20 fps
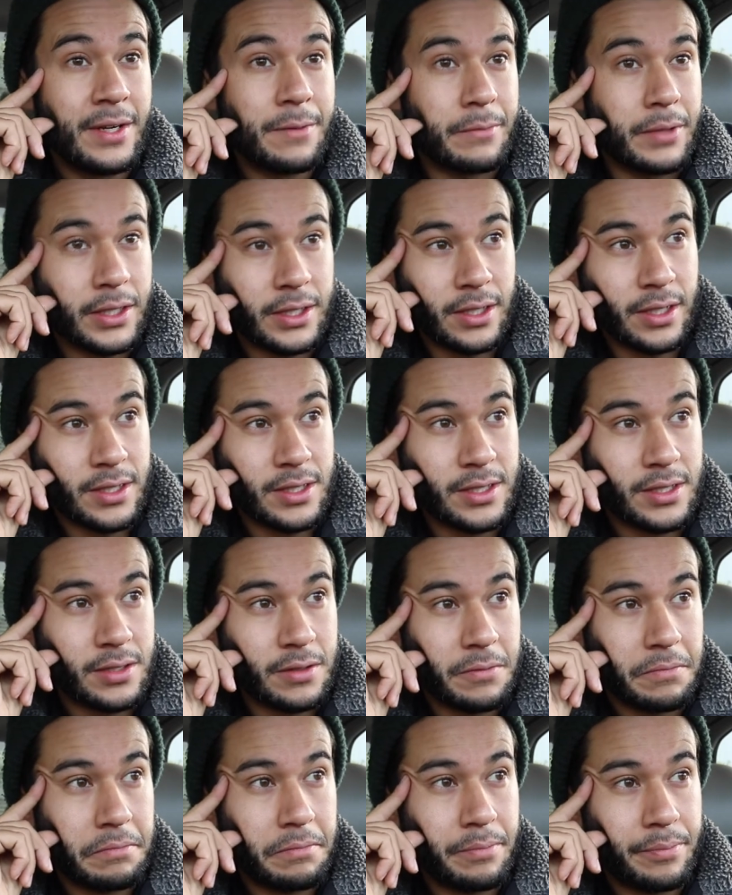because
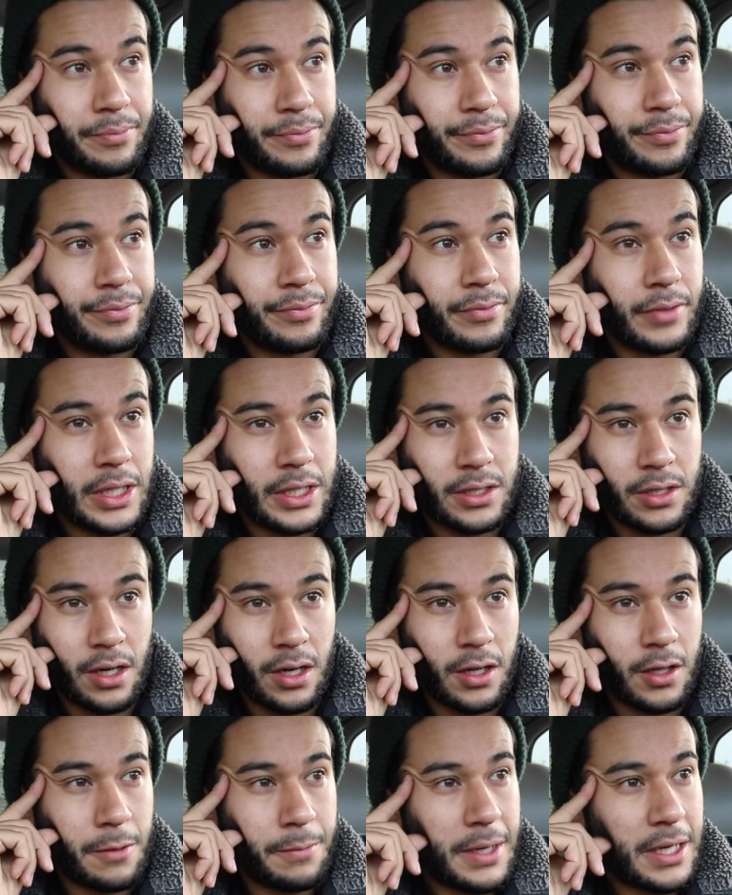it's
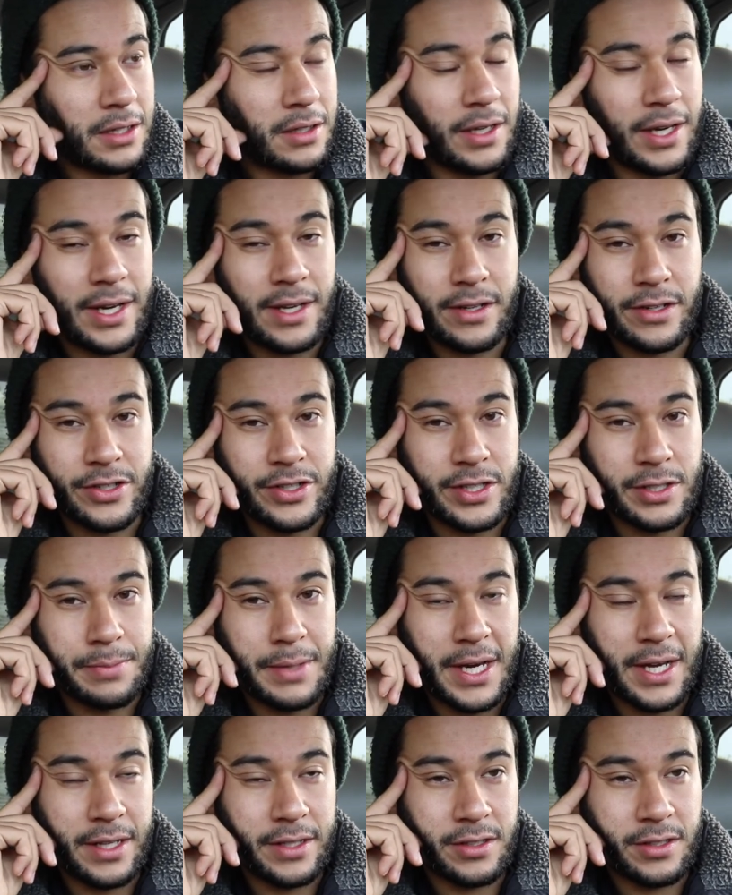all about the energies, man.